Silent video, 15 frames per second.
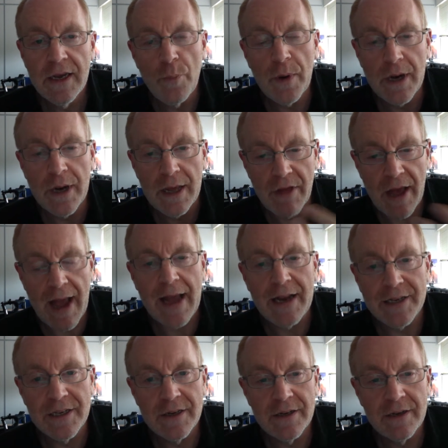opening
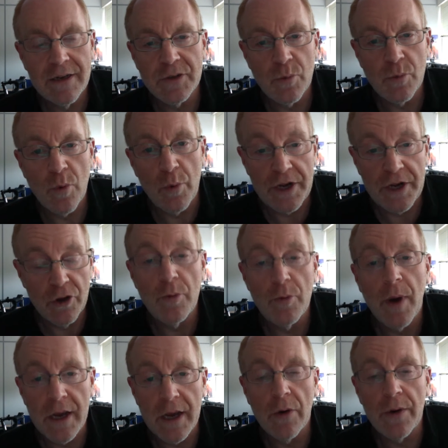that is what we do
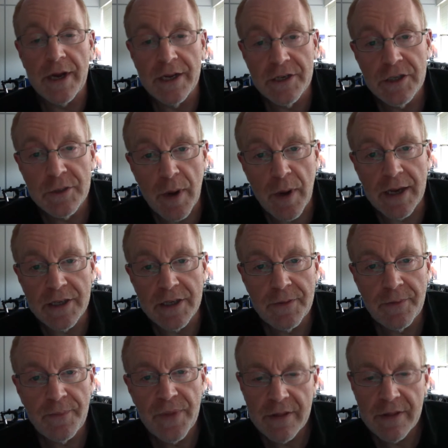by going into
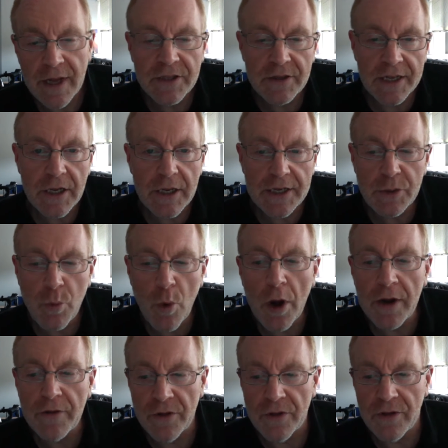space. That's, that's at least one
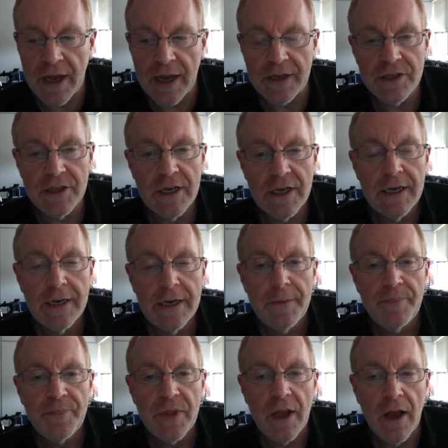of the things.
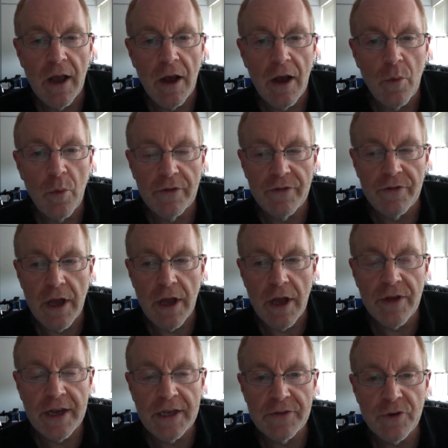Uh, one of the other
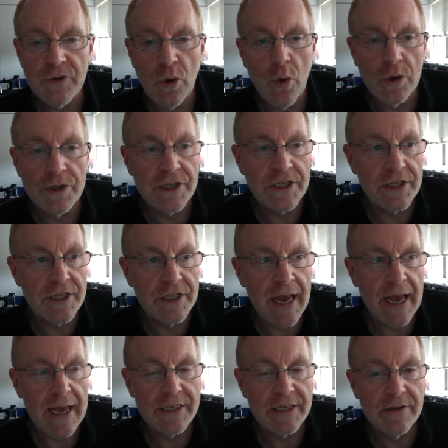things, of course, is
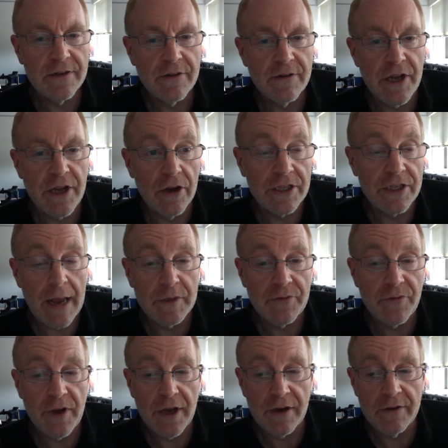that the Earth's
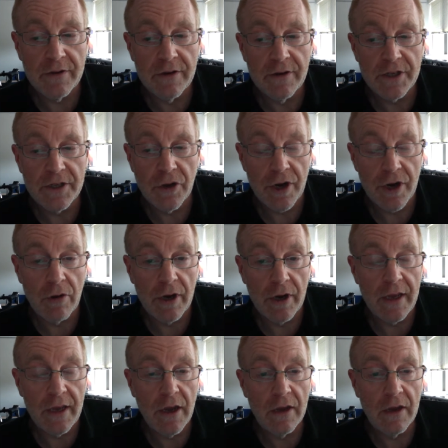atmosphere is not
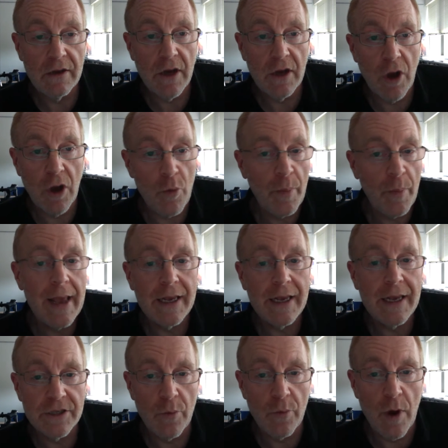only opaque at
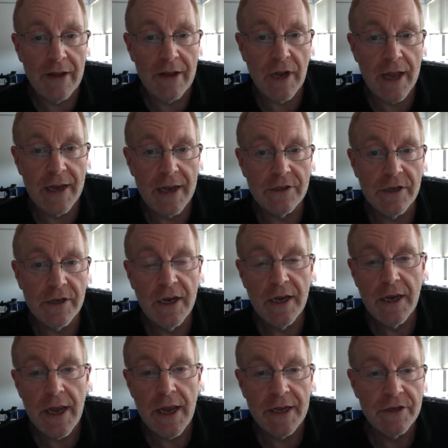some wavelengths,
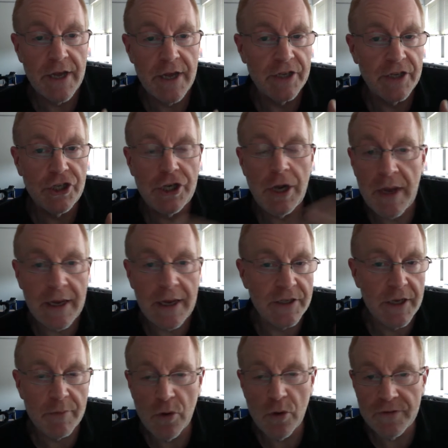it, it shimmies,
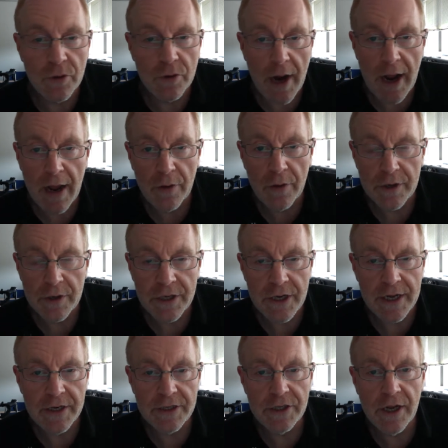it moves around, it,
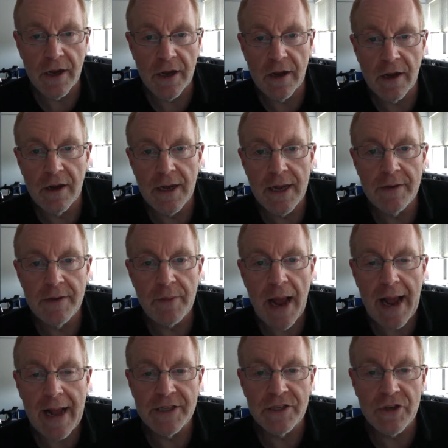it, uh, it, it,
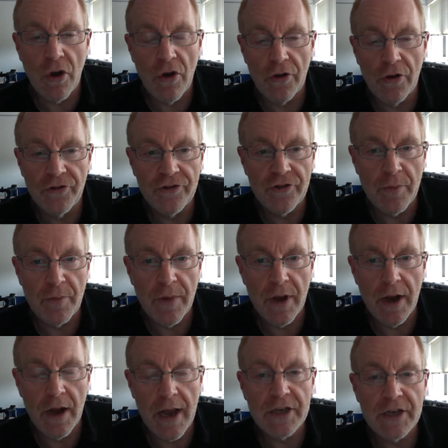adds on some
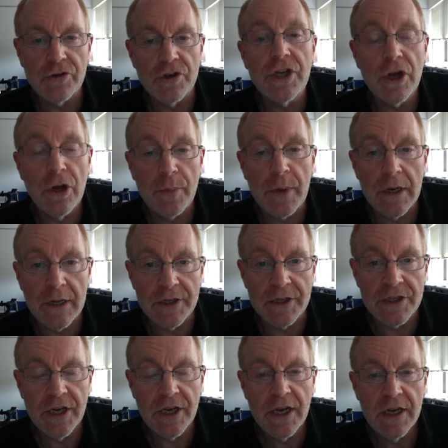uh, extra
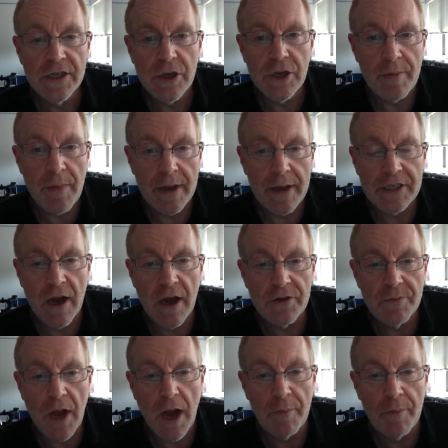turbulence. So it makes
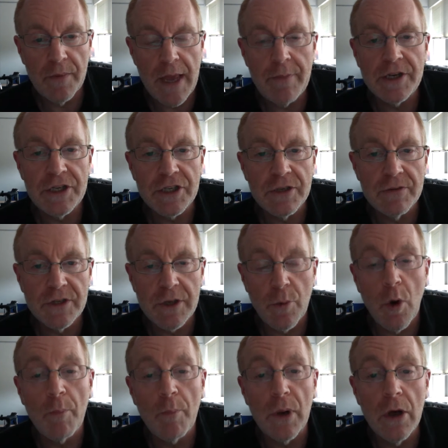our, our images
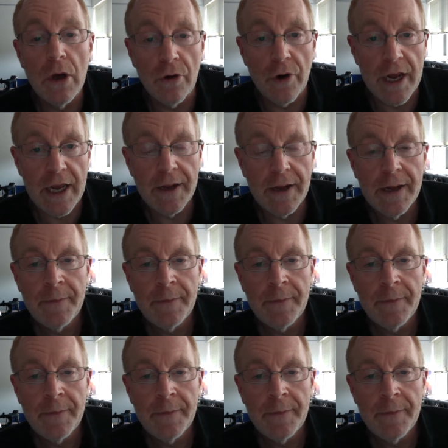somewhat blurry.